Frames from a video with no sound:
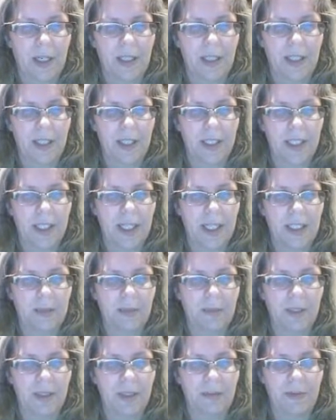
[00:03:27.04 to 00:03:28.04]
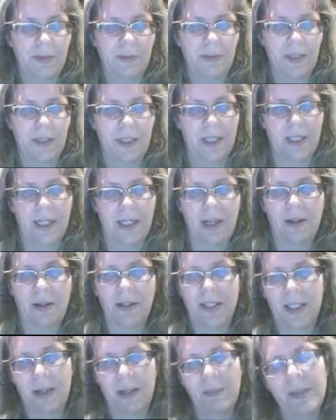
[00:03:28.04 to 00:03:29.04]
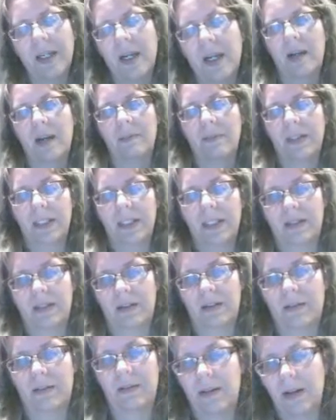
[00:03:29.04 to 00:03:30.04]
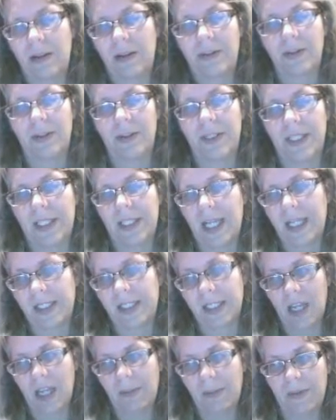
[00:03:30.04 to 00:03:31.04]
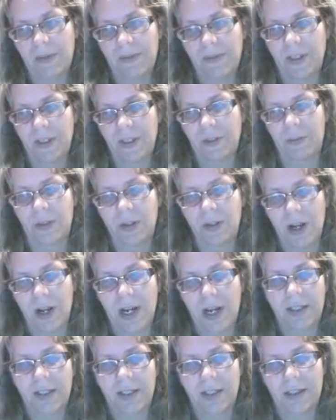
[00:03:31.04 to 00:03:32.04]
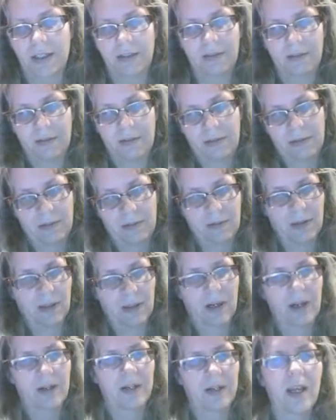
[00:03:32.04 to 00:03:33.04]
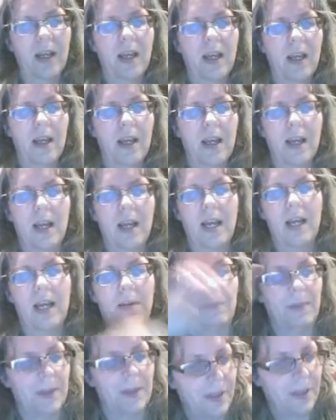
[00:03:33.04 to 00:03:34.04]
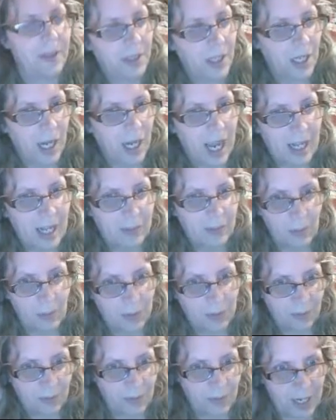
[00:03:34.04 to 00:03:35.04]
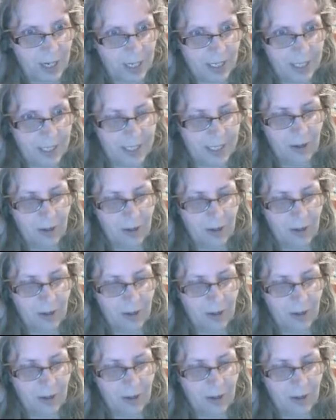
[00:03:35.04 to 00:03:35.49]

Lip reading: And so this has most of what we need. Now, sometimes this has a couple of issues we're trying to work on, but it has most of what I need.